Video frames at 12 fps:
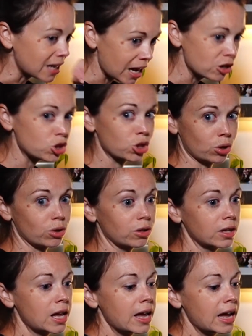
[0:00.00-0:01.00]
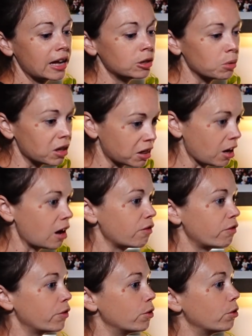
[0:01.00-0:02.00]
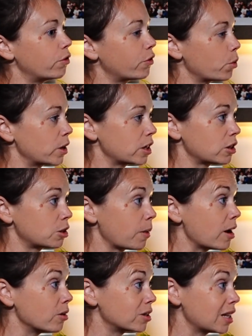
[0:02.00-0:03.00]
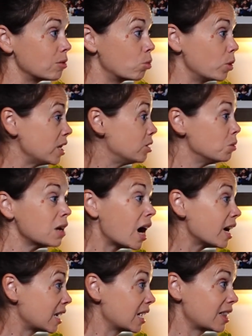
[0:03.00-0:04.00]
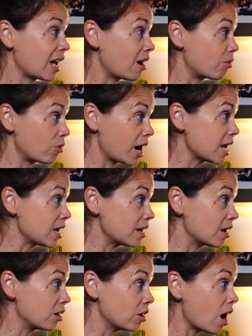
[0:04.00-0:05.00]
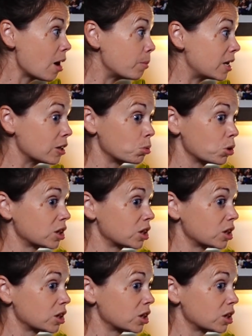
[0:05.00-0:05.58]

intentional and to be thoughtful for your spouse. And we do not get that right a lot because